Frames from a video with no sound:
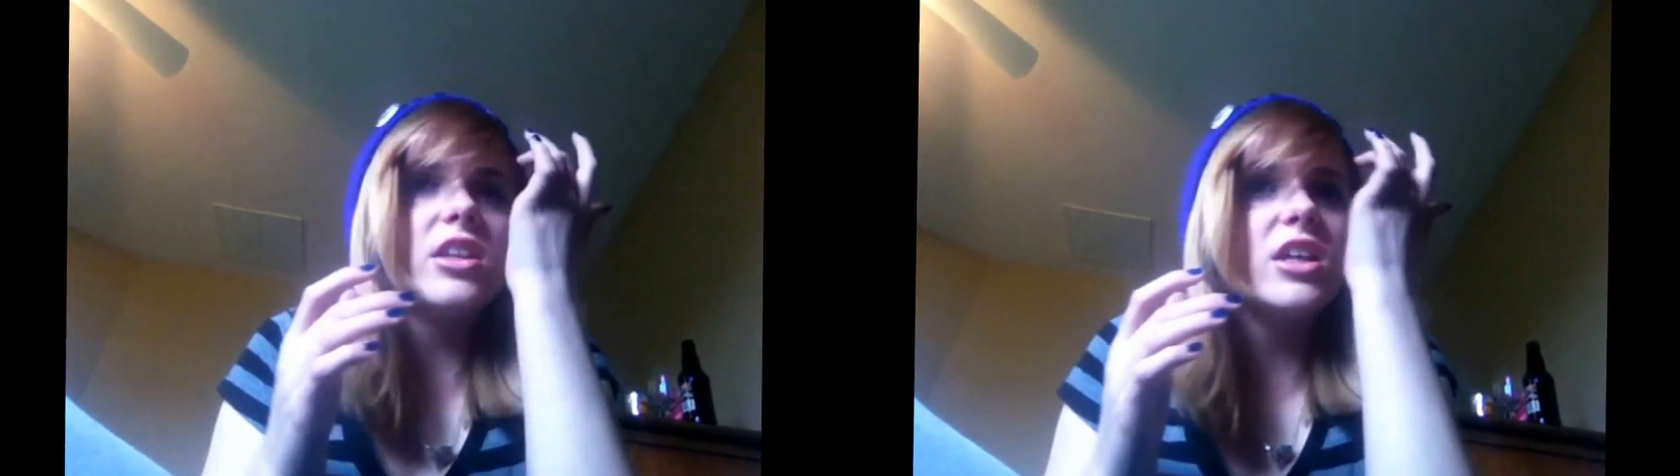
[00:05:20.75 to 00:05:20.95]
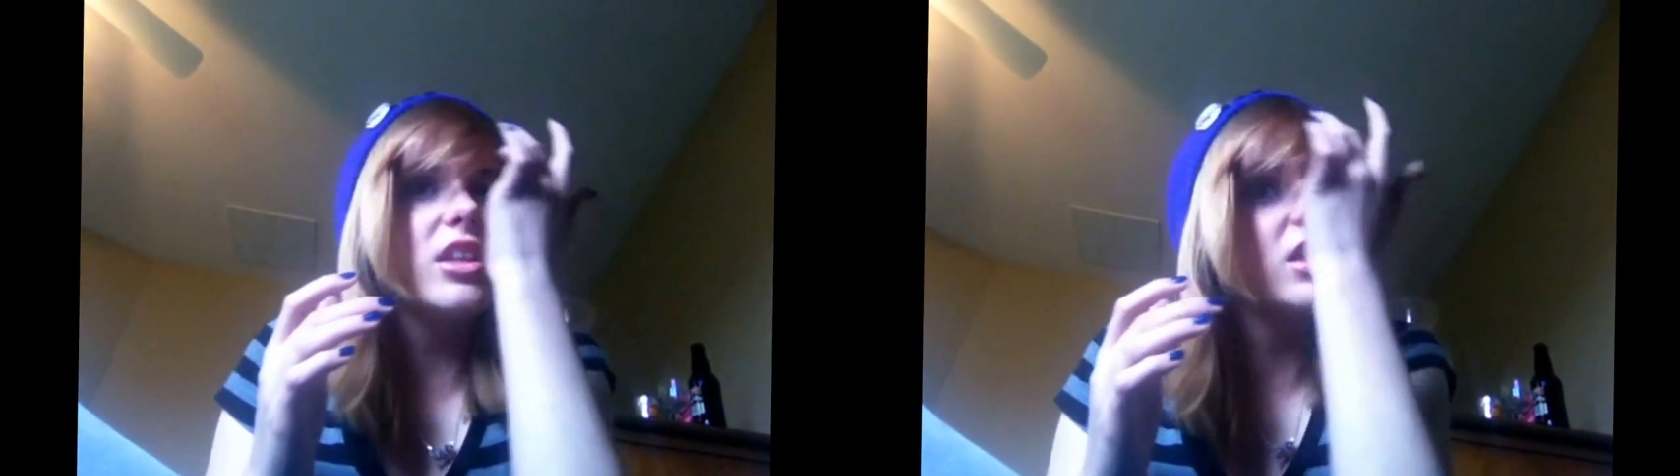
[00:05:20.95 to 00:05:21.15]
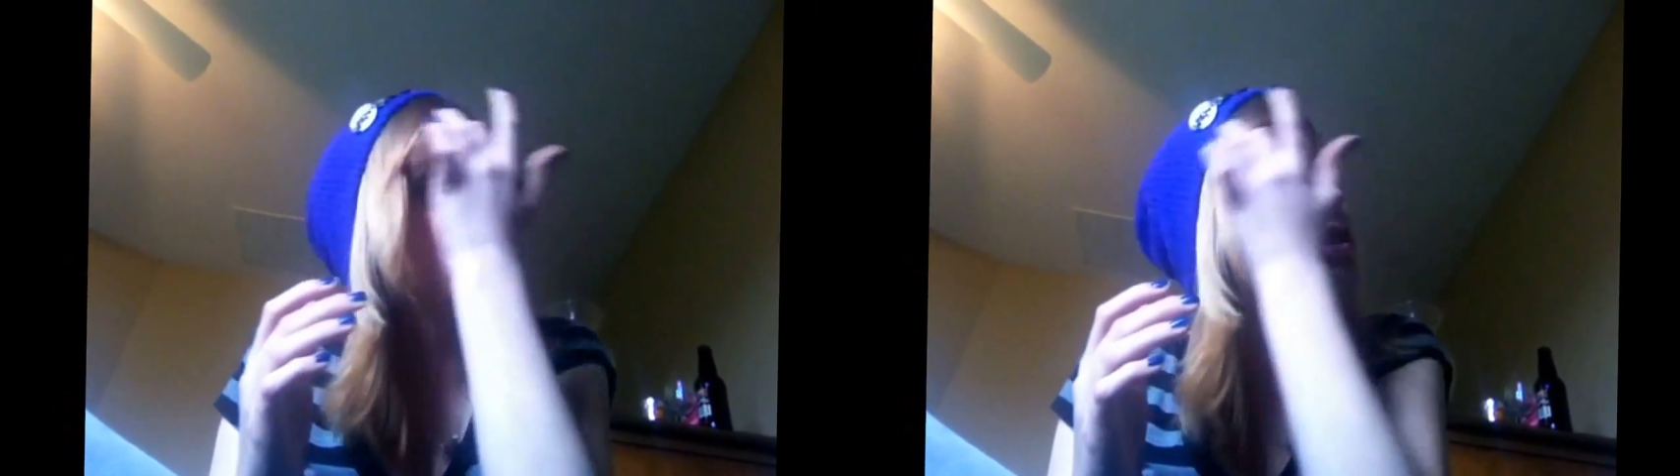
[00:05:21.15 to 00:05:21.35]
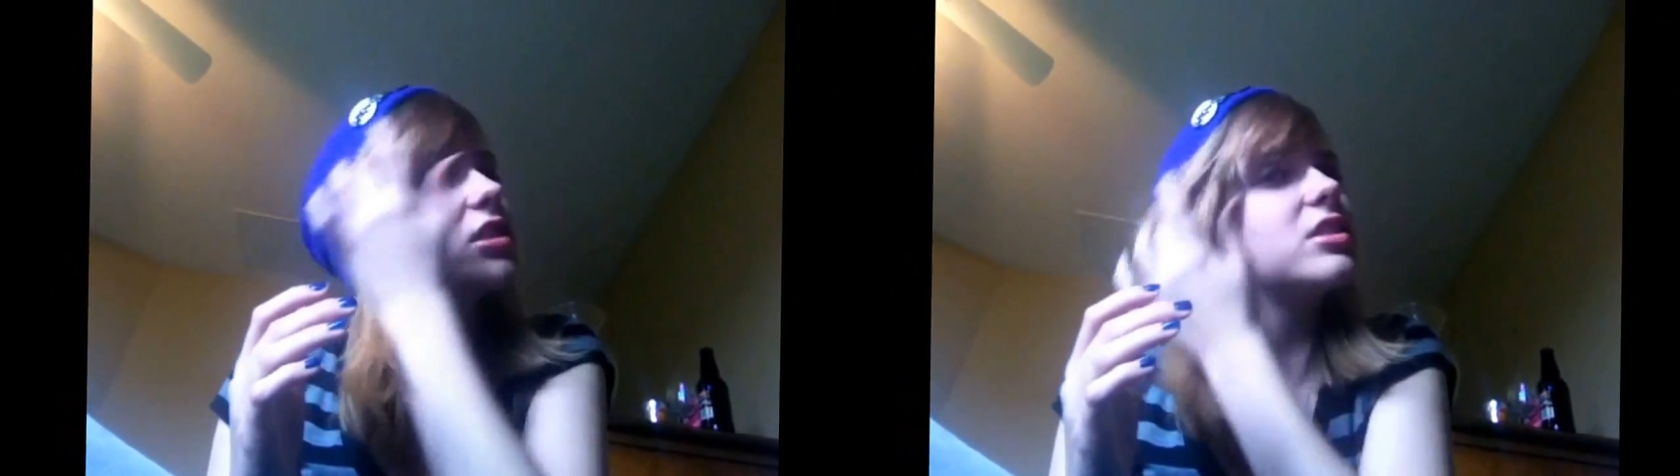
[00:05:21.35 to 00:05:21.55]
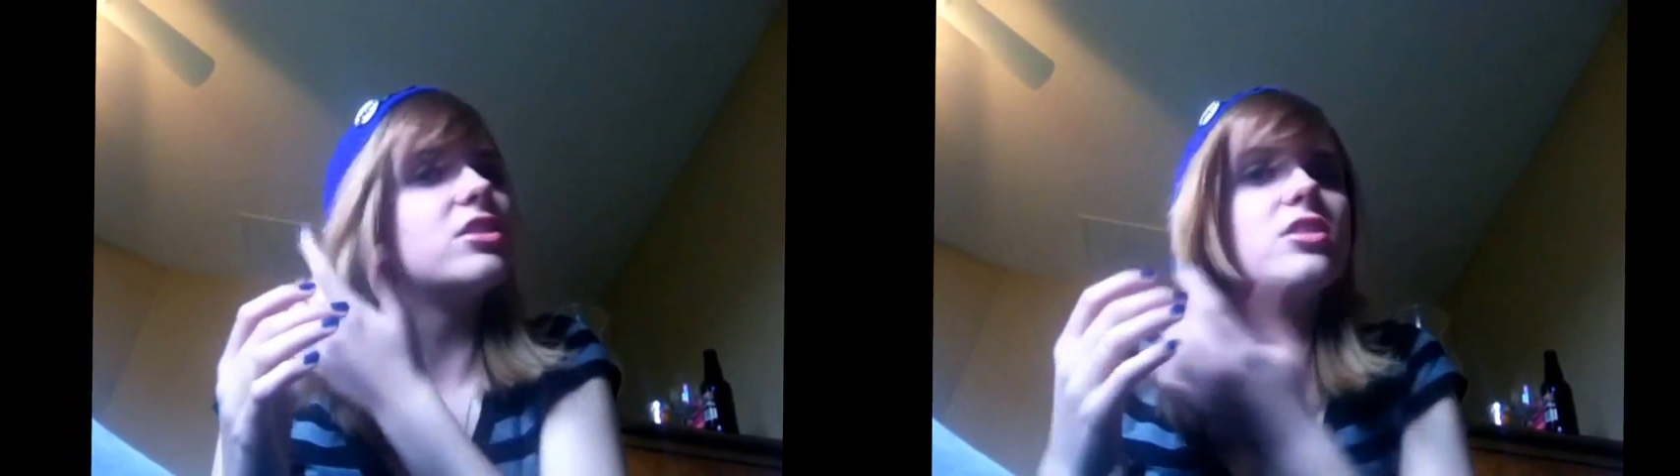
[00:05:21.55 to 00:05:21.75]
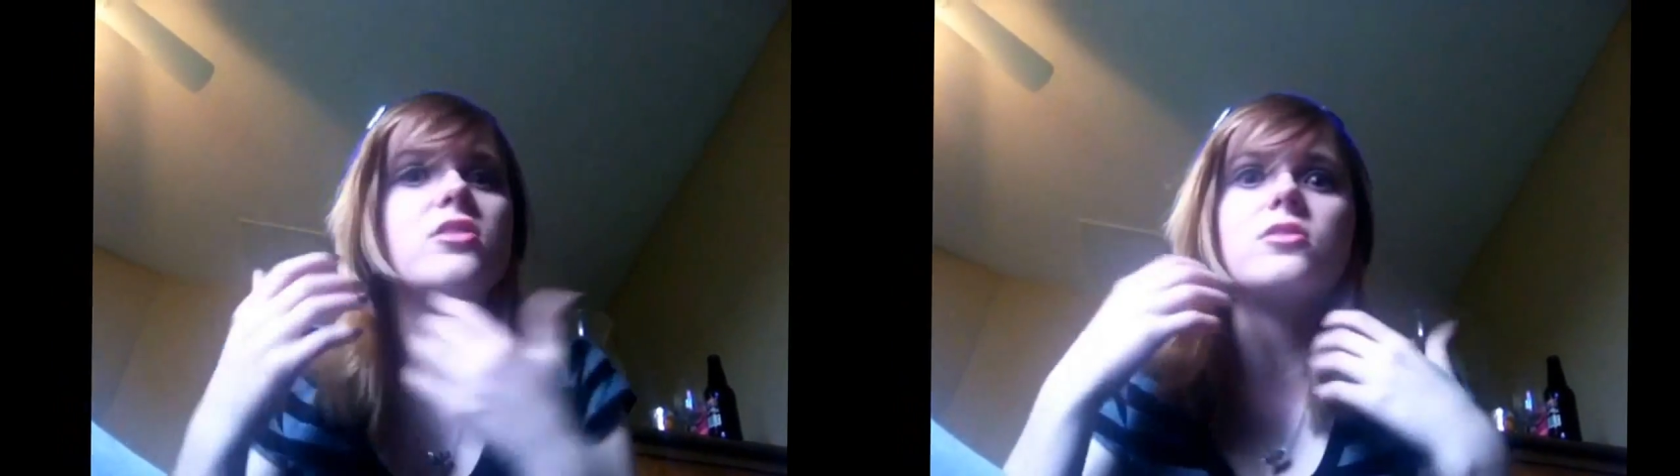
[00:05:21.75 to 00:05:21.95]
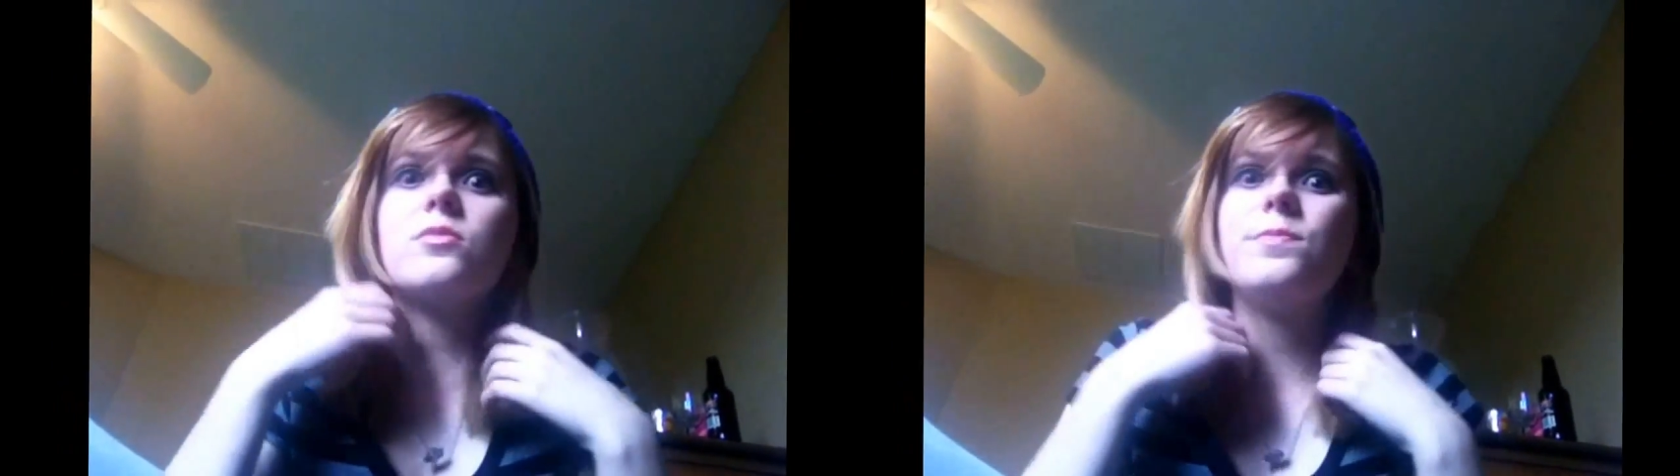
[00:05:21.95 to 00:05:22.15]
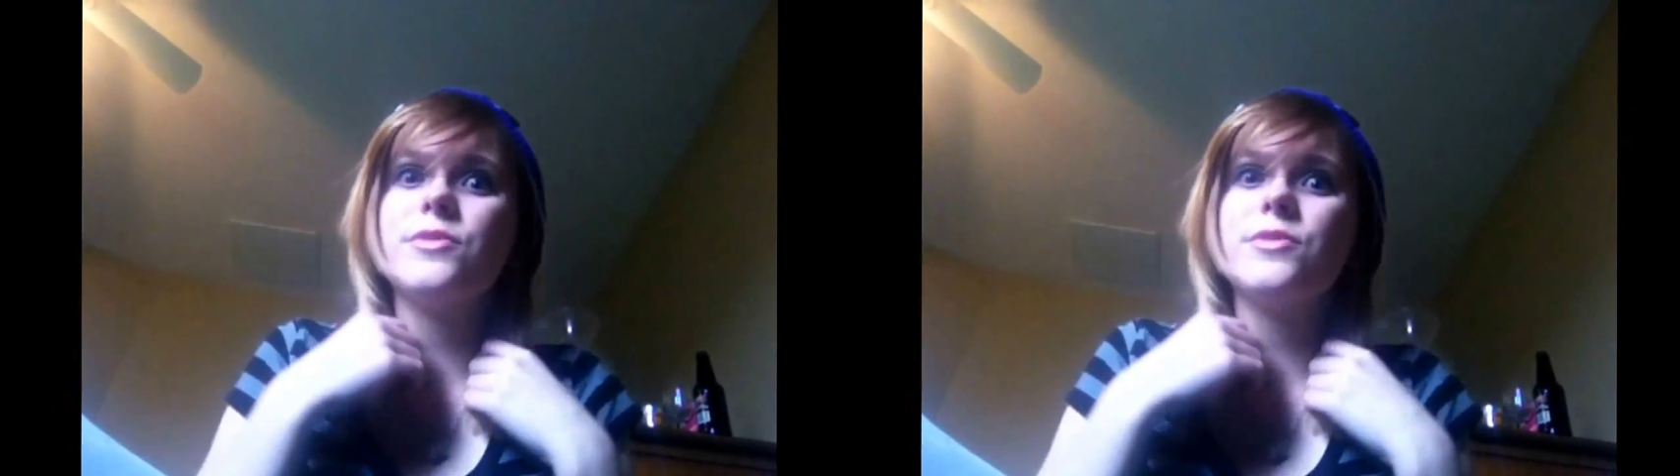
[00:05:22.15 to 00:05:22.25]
like they listen to